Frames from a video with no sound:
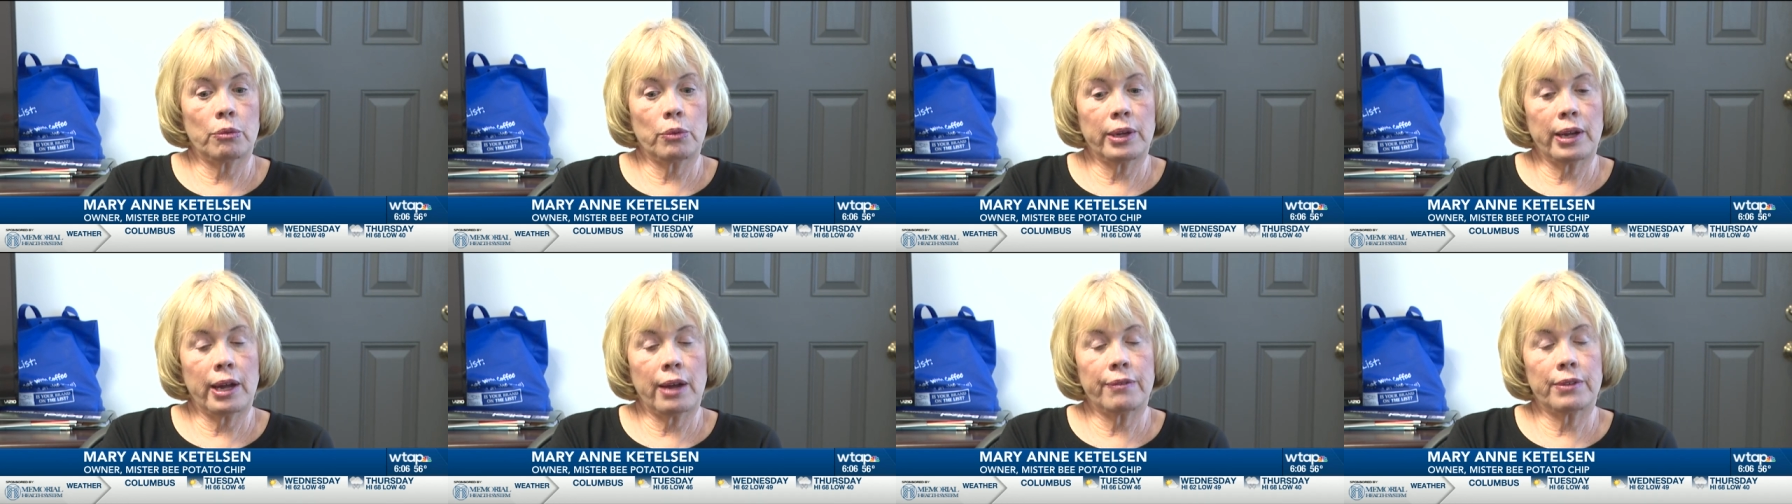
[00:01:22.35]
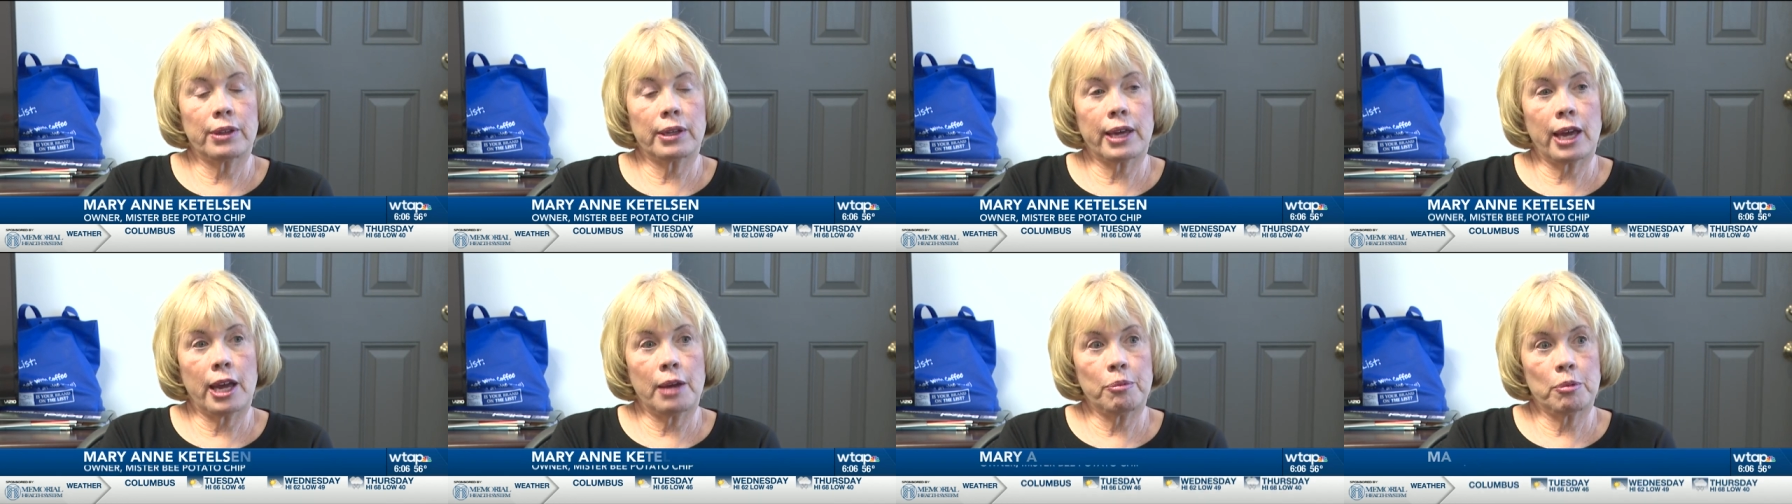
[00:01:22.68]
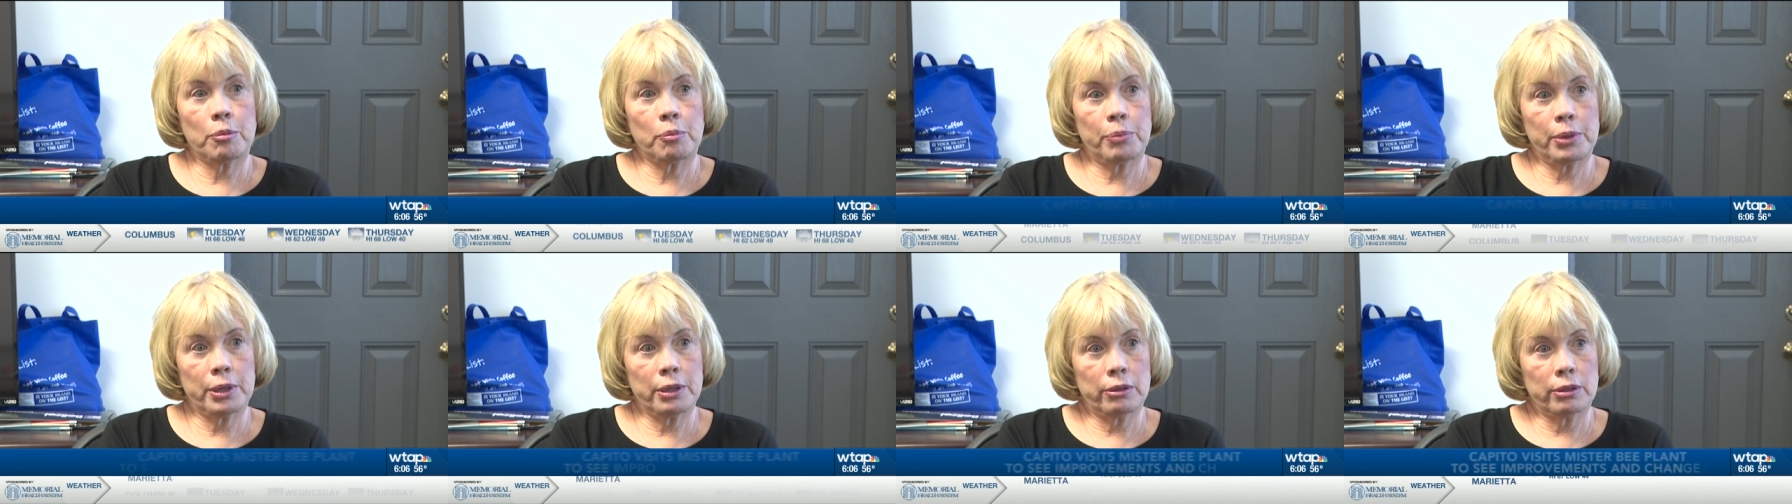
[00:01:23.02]
we have the
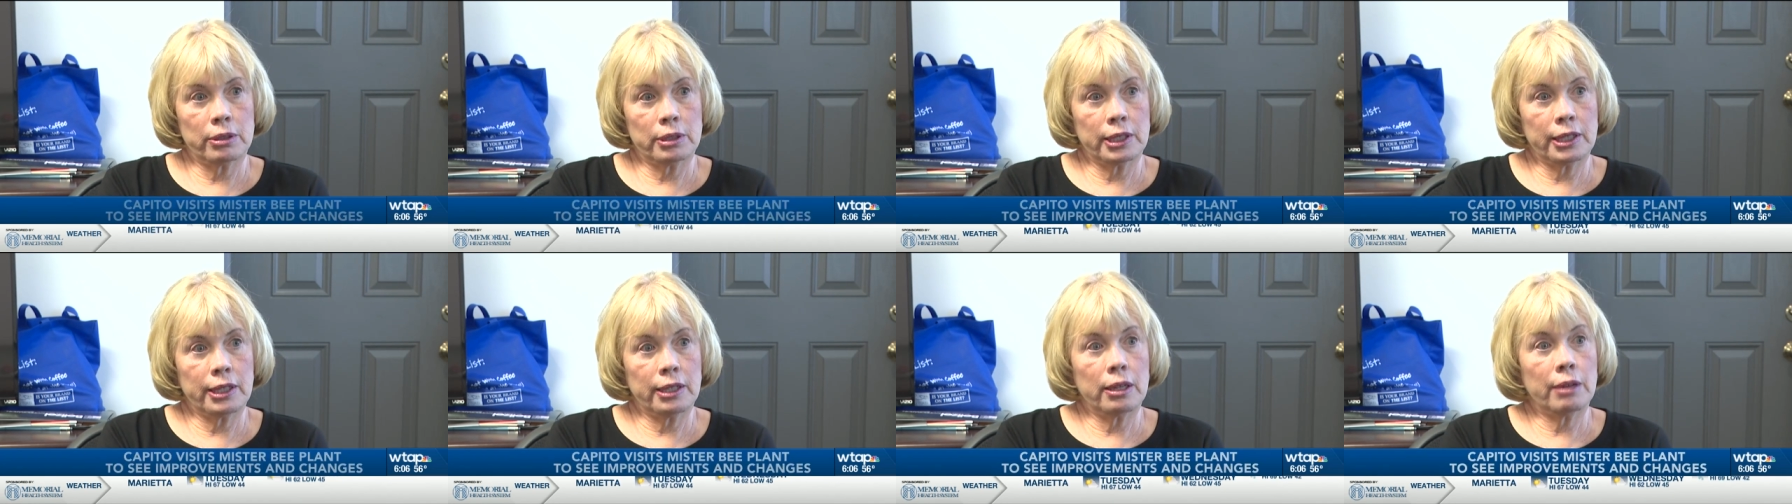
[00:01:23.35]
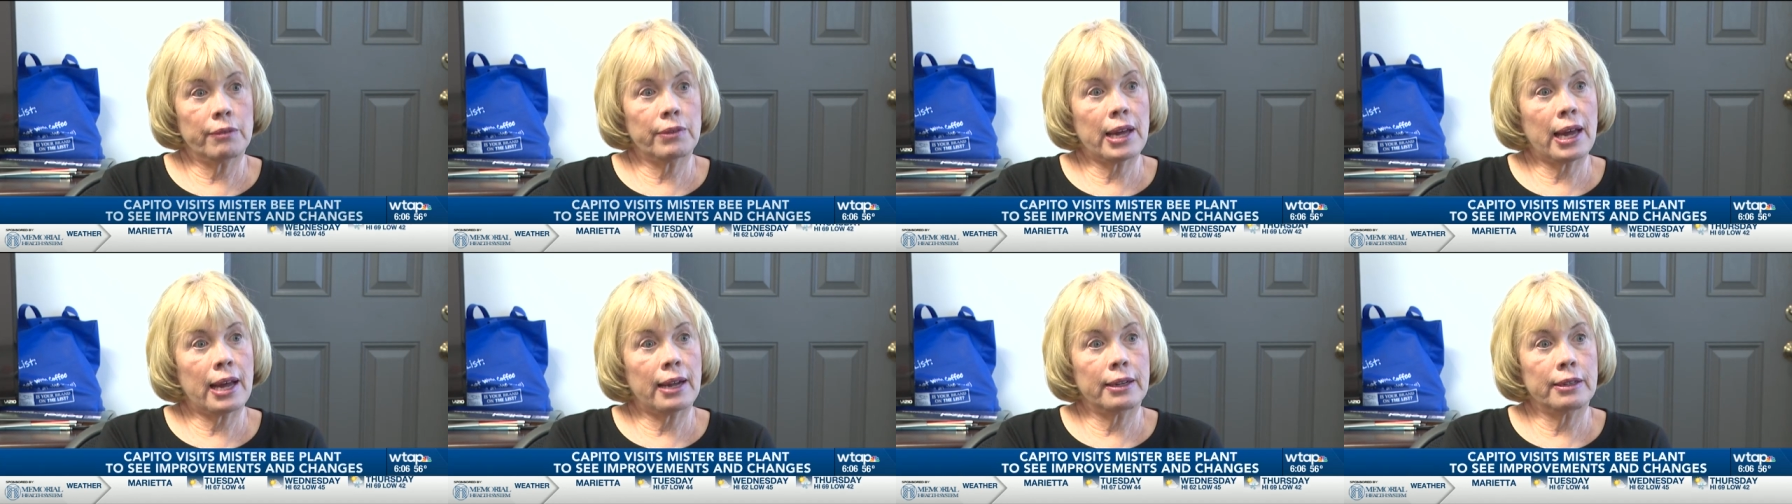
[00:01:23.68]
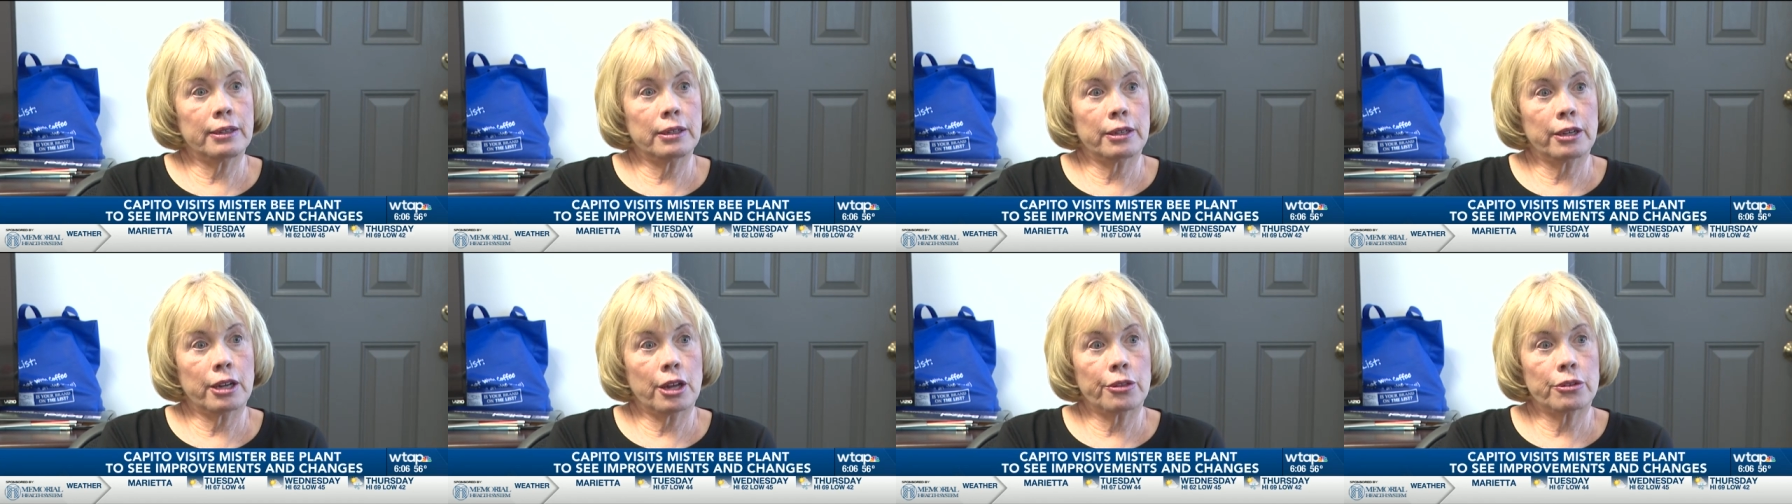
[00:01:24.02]
capability of adding
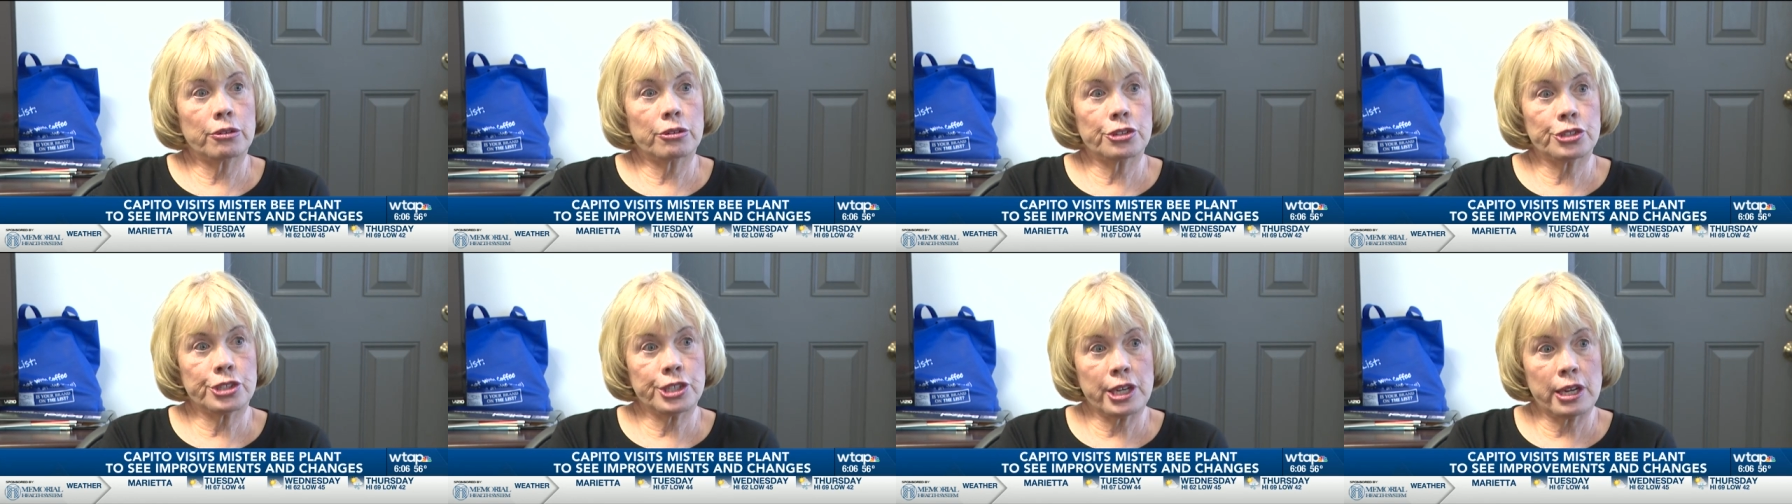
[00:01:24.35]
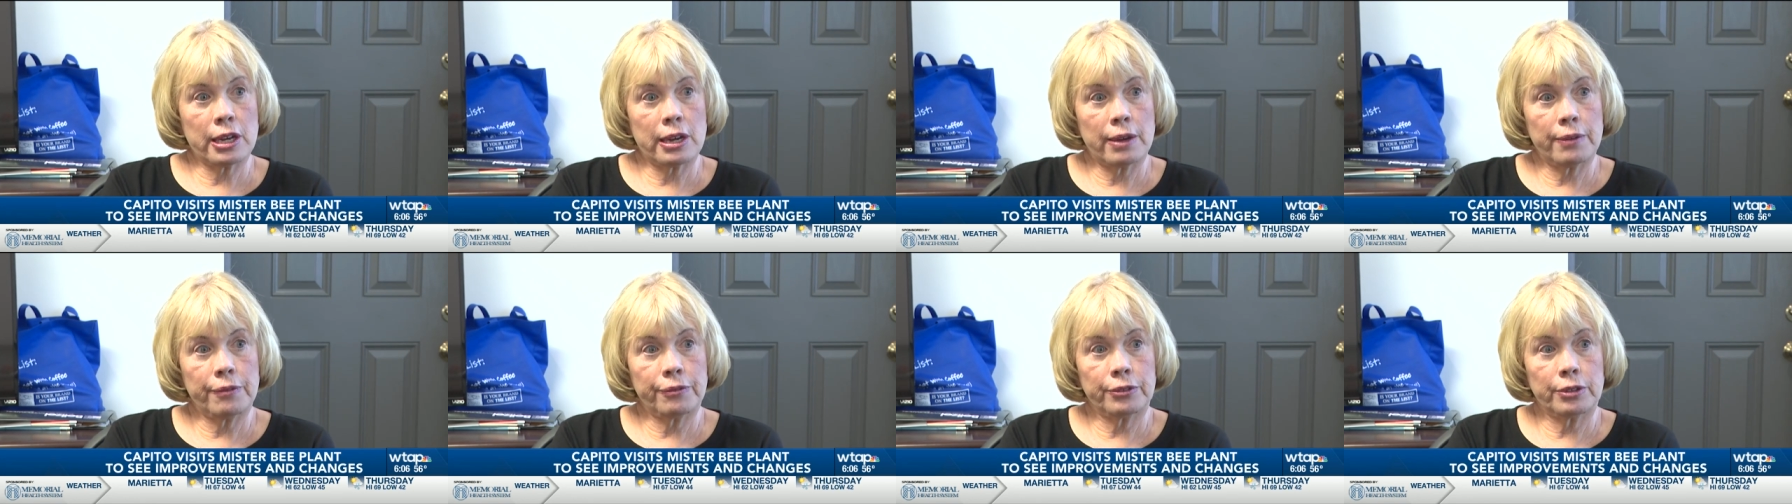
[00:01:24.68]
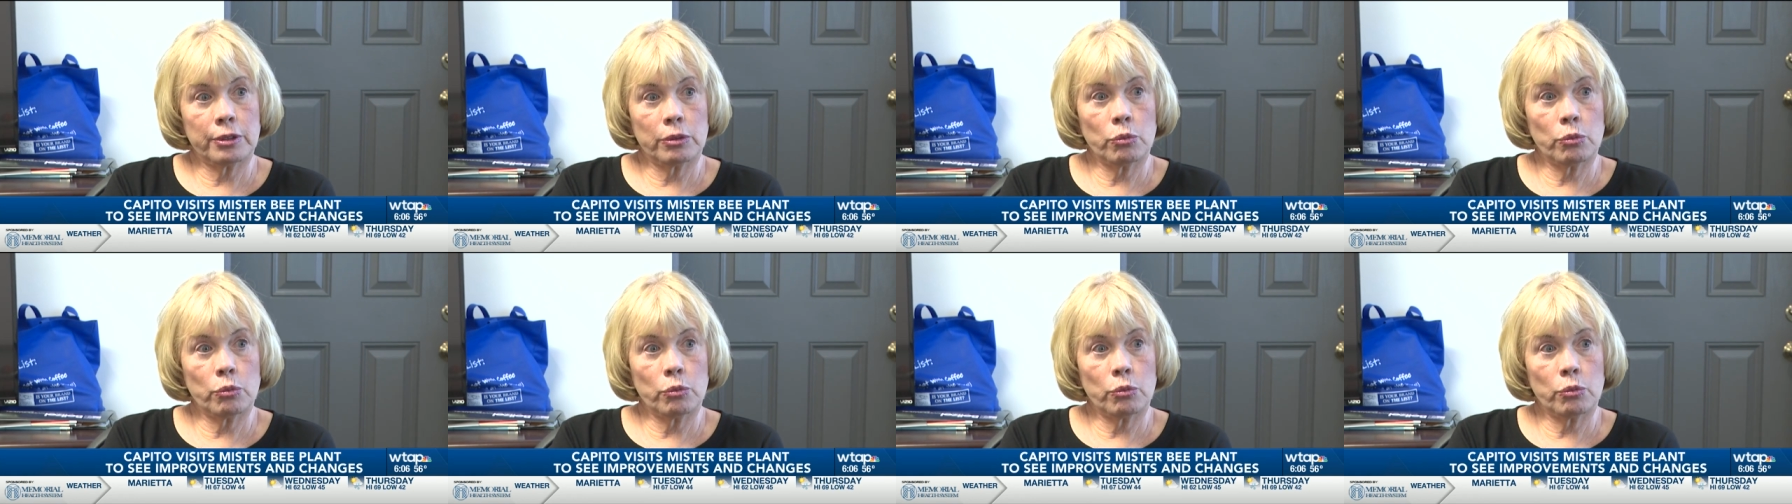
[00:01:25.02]
another shift,